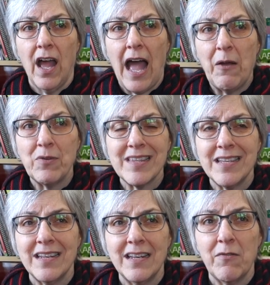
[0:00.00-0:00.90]

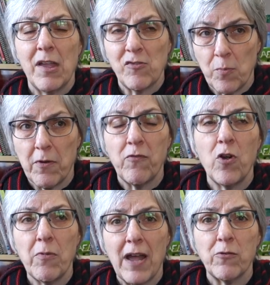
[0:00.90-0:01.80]

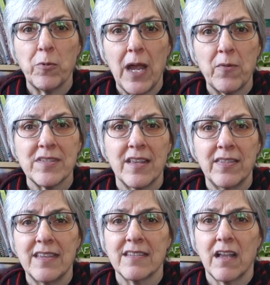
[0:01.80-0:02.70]
before Ravelry, I was in
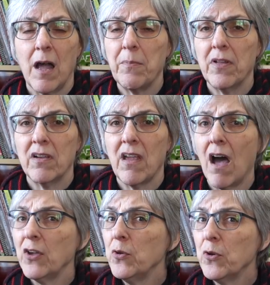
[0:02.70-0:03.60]
these couple of
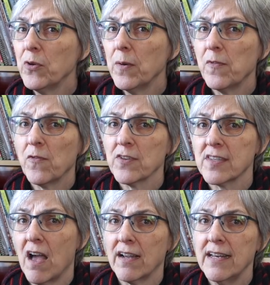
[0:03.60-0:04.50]
Yahoo groups for
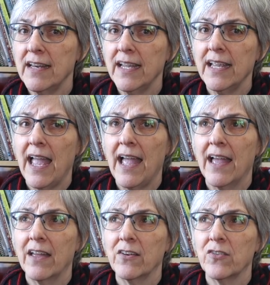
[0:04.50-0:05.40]
sock knitting,
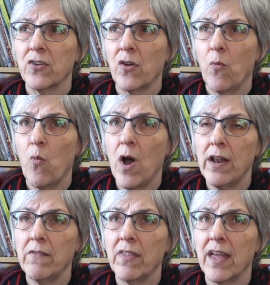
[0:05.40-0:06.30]
and
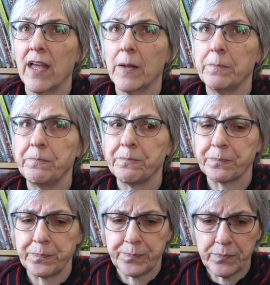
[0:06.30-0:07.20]
one of them,
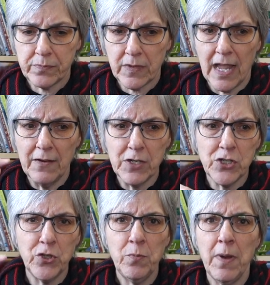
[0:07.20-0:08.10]
every
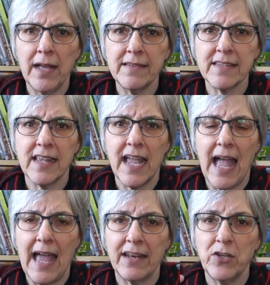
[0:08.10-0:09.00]
2 months, they
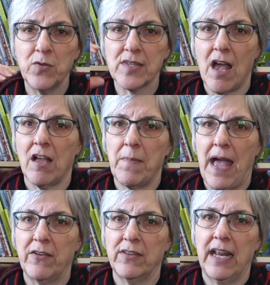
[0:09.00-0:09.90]
had a new sock
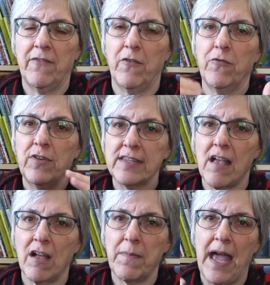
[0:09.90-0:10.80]
pattern. They'd have a free
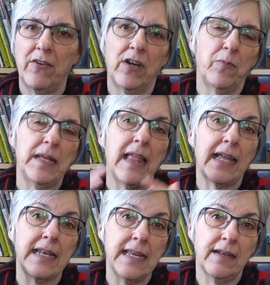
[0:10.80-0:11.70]
sock pattern. It'd be
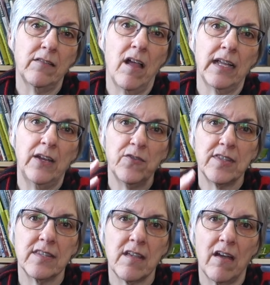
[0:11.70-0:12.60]
like a knit along. Here's
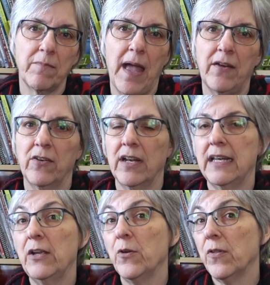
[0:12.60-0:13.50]
the sock pattern,
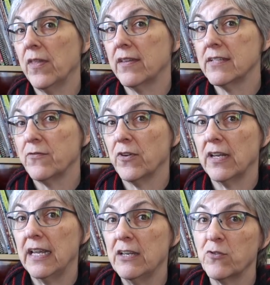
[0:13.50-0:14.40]
and here are the
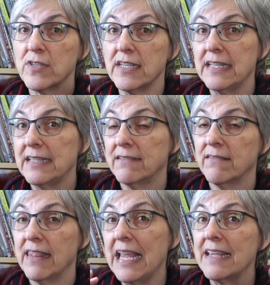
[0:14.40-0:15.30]
different interesting
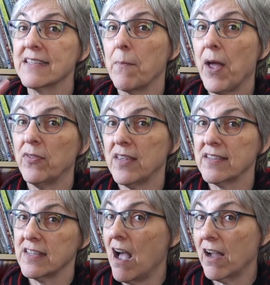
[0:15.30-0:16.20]
things about the
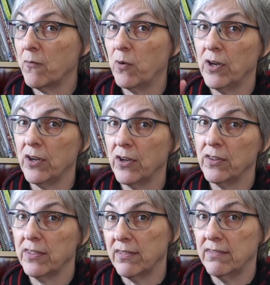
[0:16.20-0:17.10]
sock
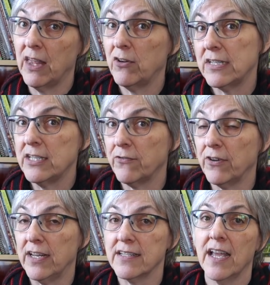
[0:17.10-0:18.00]
that are
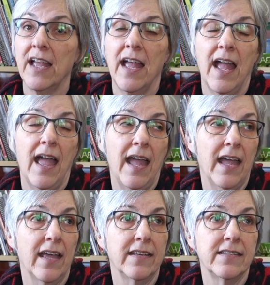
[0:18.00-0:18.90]
different.
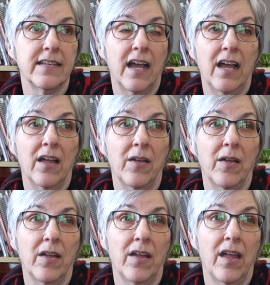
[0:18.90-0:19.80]
And
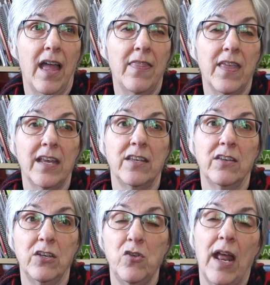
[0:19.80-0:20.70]

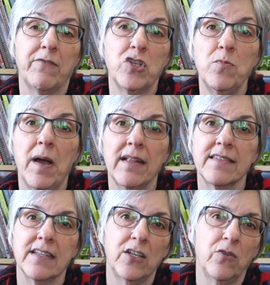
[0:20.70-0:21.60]
then you have 2
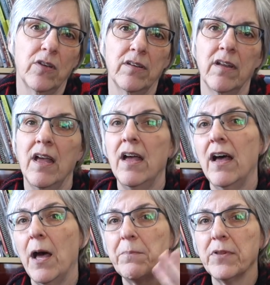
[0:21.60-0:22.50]
months and you could
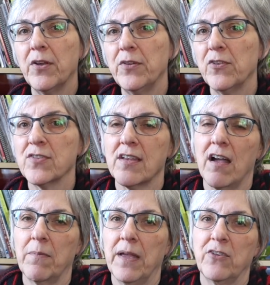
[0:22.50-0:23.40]
upload your
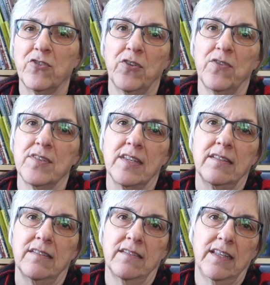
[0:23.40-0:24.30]
sock pictures
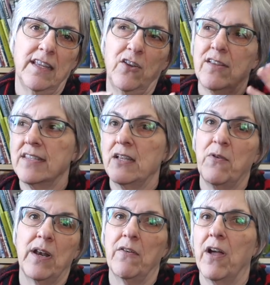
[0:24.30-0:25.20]
and you could see
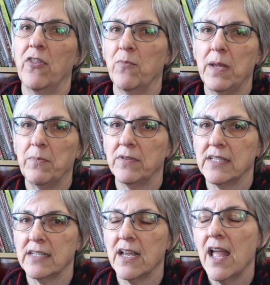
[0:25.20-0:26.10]
what other people
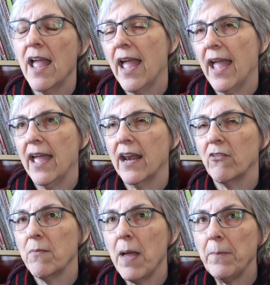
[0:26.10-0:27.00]
did. And I
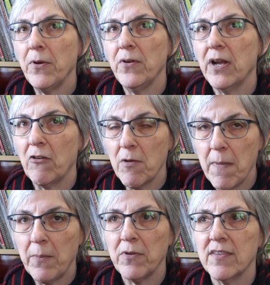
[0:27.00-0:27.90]

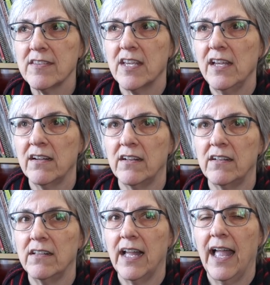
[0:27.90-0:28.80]
remember this
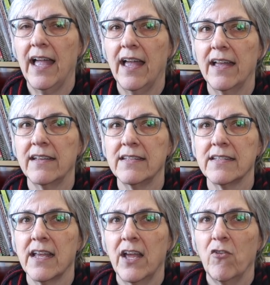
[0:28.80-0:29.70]
heel
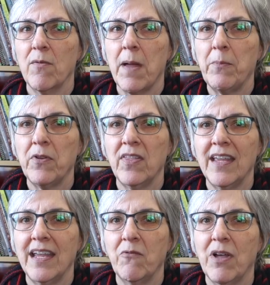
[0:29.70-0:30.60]
and remember
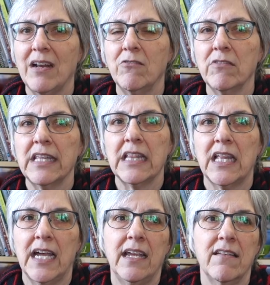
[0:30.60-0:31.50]
thinking, well, I don't really
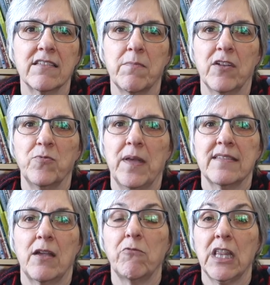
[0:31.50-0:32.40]
like it as much
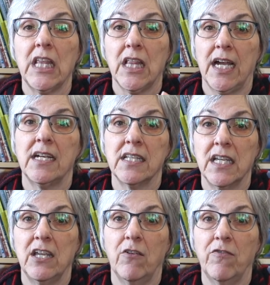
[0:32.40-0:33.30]
because I really liked
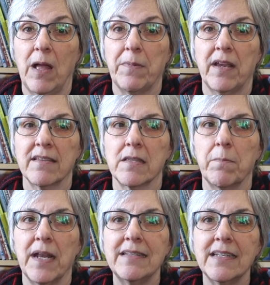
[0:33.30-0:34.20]
the heel flap and
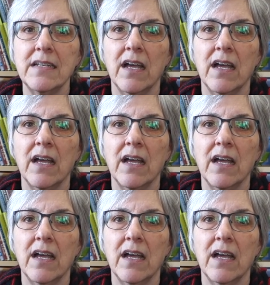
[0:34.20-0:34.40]
gusset, but I didn't